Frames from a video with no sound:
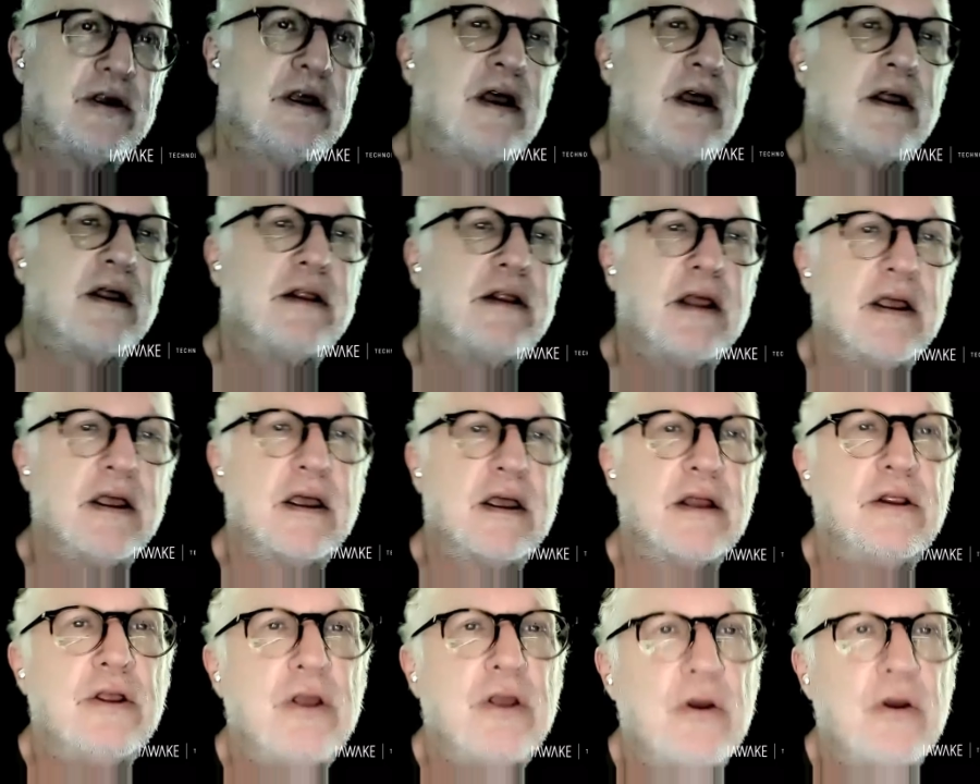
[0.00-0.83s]
I think,
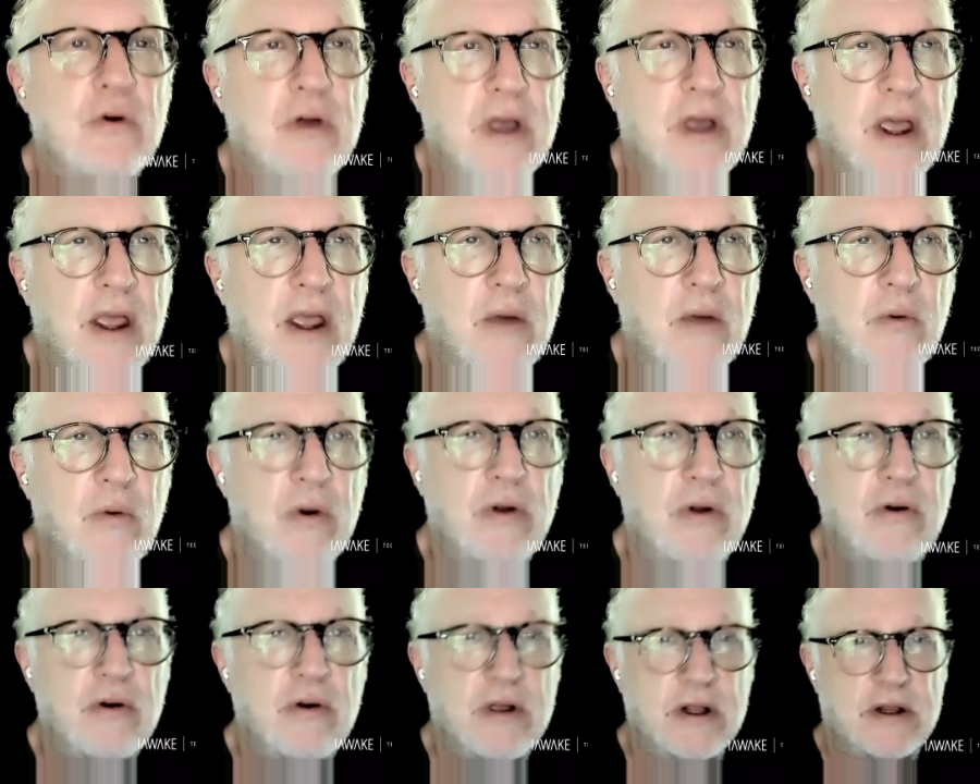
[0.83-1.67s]
in the UK where
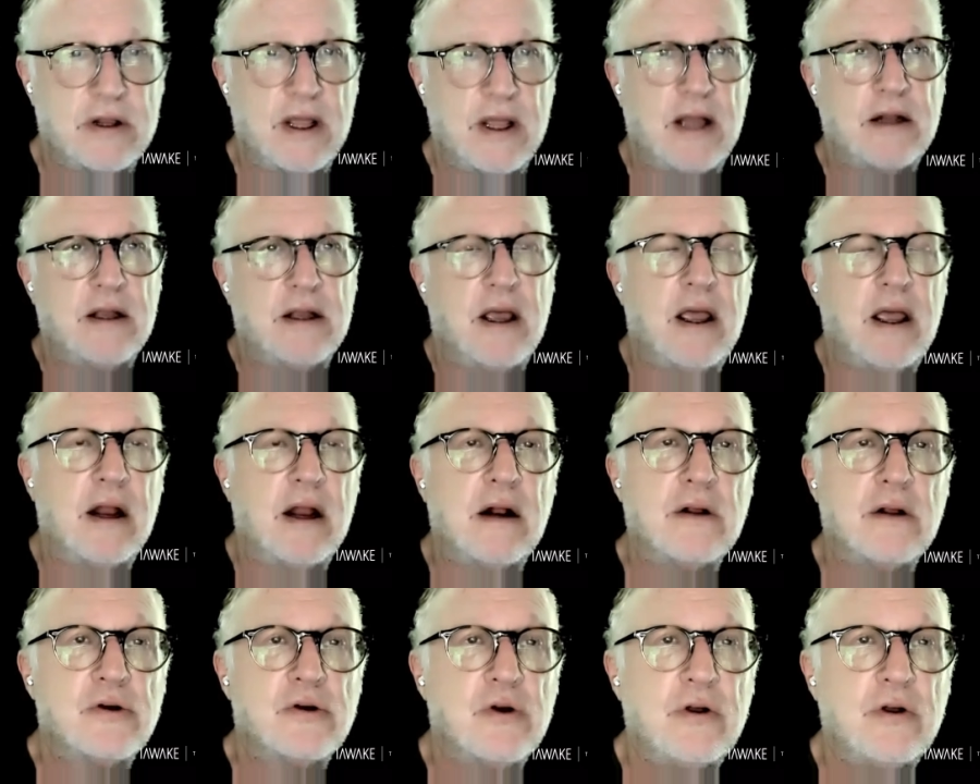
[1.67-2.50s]
you get that
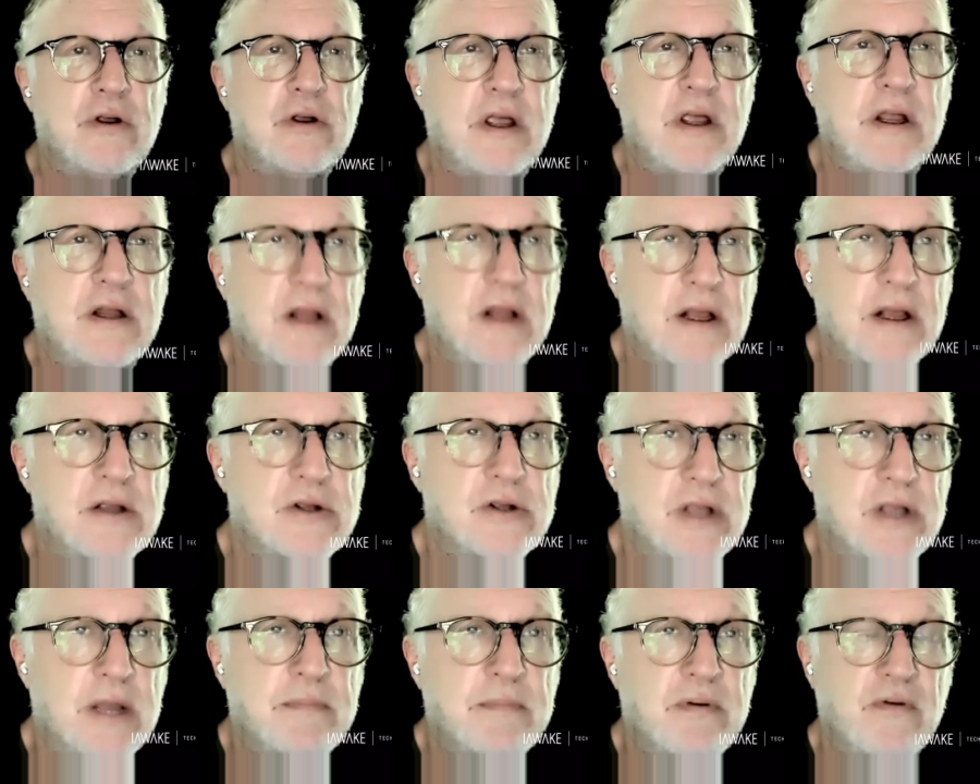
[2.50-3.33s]
title. So he does
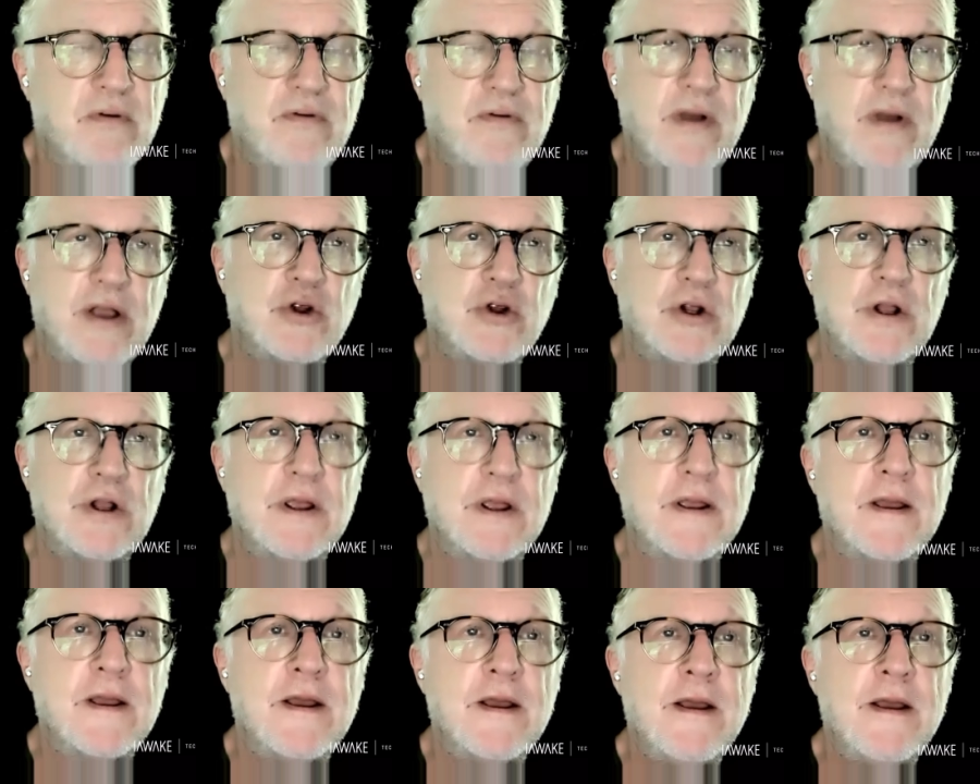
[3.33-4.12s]
that professionally.